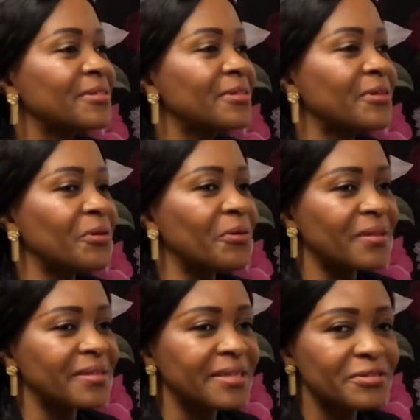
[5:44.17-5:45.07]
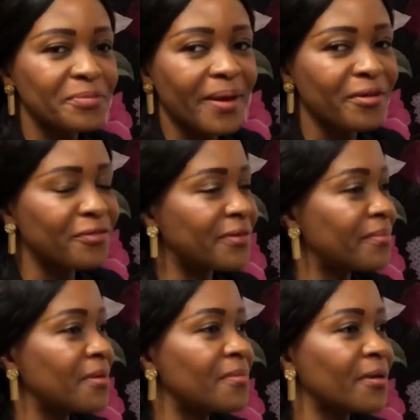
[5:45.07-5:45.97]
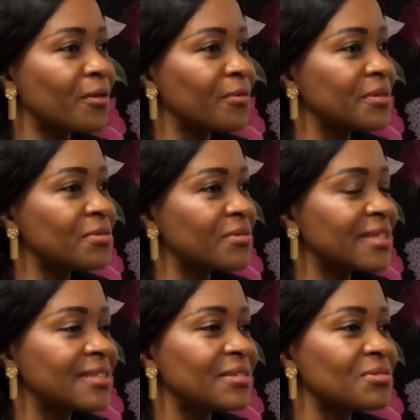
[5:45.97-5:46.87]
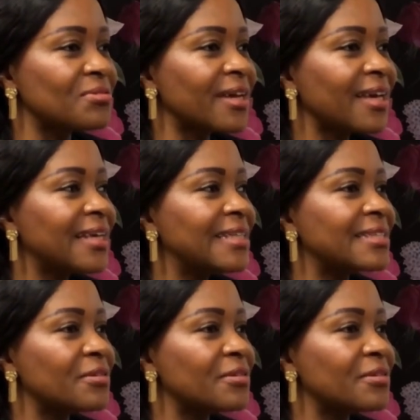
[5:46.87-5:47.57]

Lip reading: The Central Bank of Namibia always raises rates,